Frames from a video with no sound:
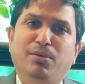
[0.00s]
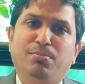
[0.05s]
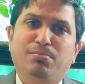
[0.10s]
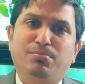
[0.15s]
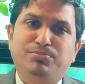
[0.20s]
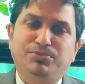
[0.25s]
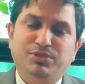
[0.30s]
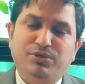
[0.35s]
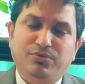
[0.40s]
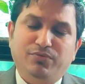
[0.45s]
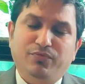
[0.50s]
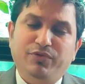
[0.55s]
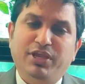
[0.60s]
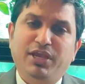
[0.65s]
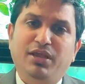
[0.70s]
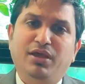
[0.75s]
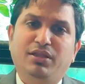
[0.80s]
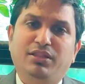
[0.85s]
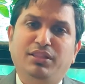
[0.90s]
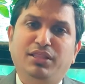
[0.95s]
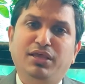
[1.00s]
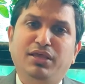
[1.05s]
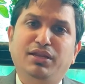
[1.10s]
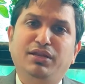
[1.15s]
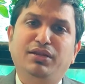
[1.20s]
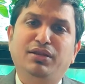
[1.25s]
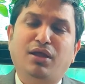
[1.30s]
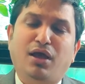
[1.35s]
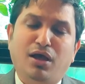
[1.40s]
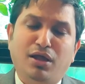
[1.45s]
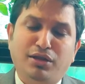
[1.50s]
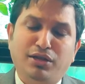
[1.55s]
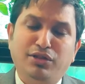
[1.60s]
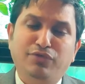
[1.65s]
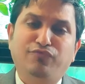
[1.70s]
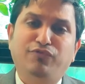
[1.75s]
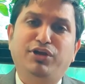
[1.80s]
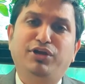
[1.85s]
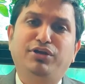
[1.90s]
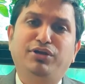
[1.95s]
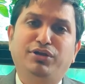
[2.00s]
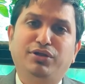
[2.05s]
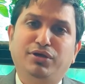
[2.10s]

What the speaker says: so we are there on different